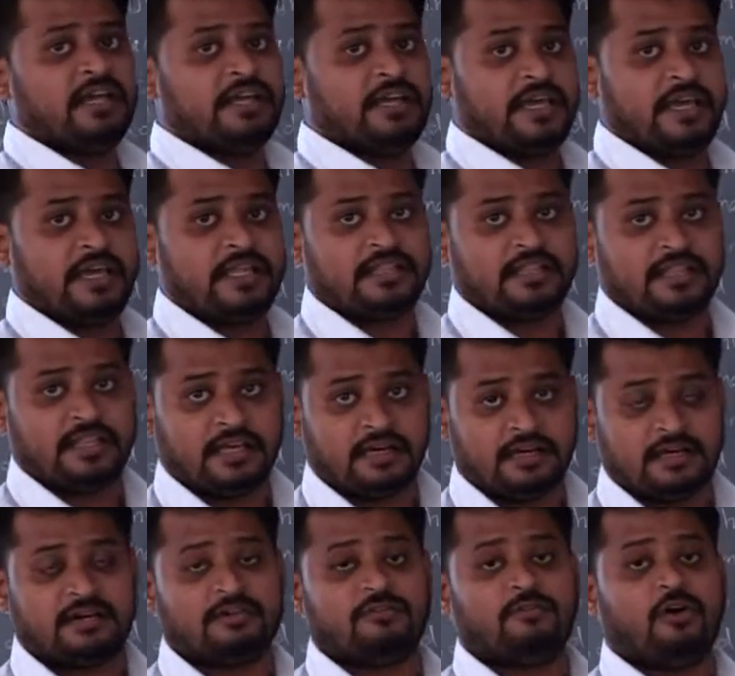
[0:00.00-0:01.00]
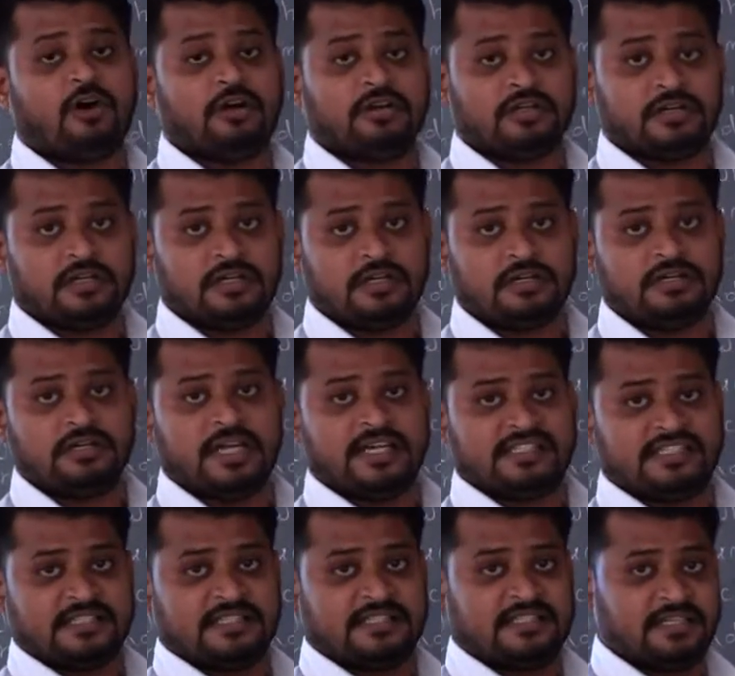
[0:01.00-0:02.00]
gain their water
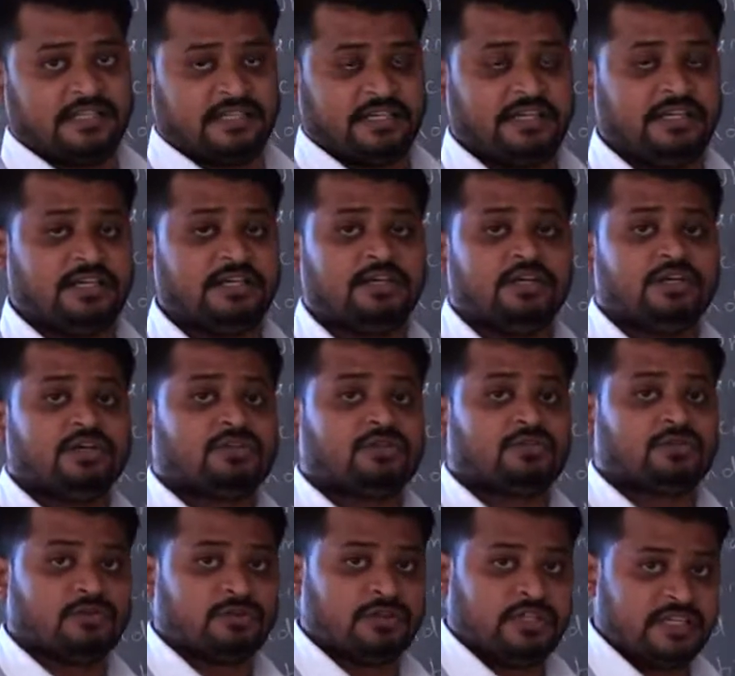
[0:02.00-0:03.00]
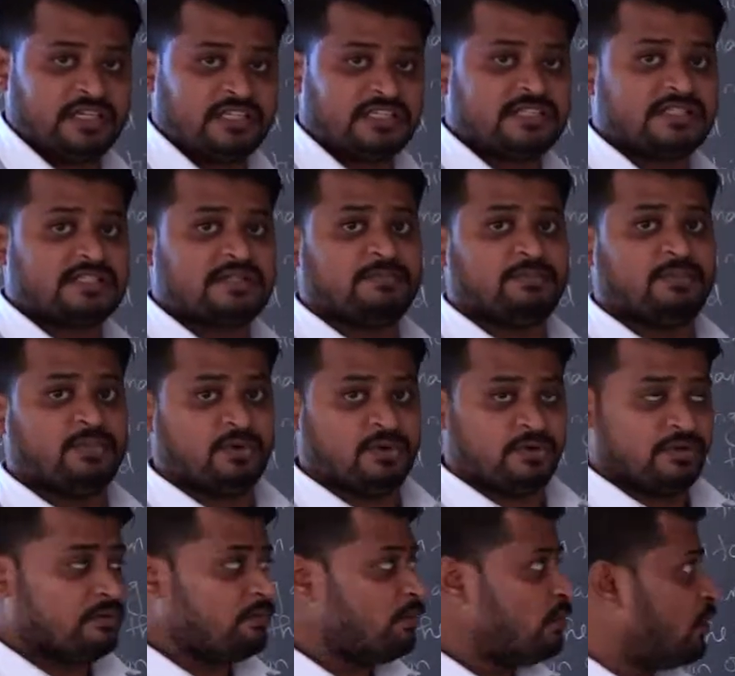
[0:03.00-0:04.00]
necessity through this
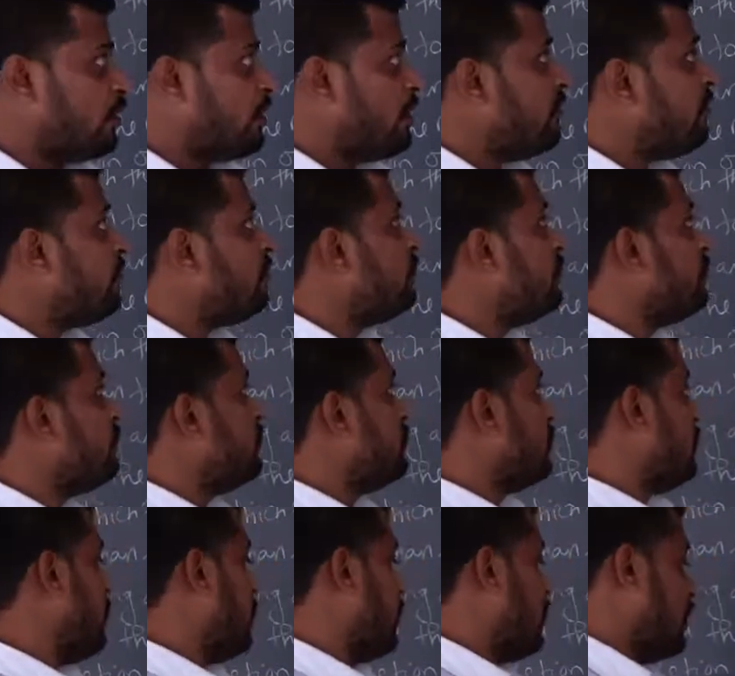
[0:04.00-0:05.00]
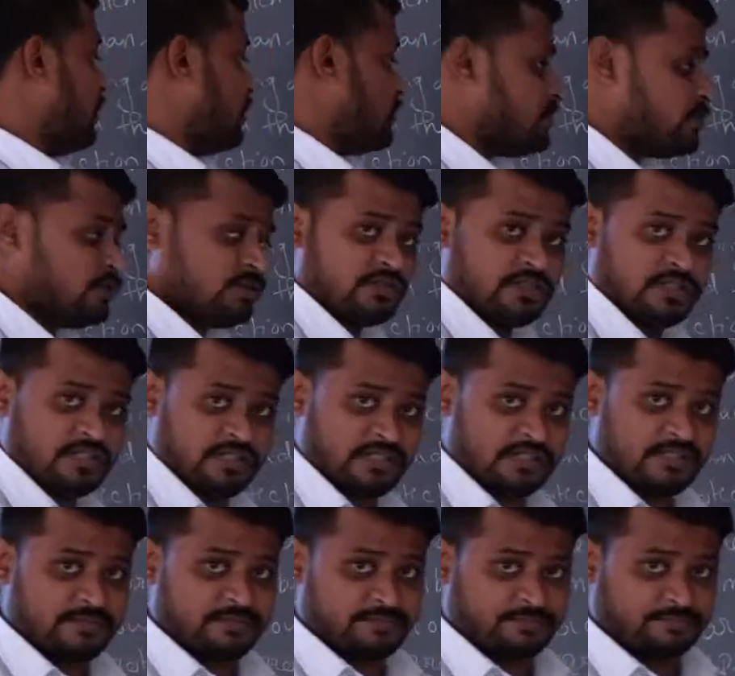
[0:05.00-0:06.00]
mode of sources.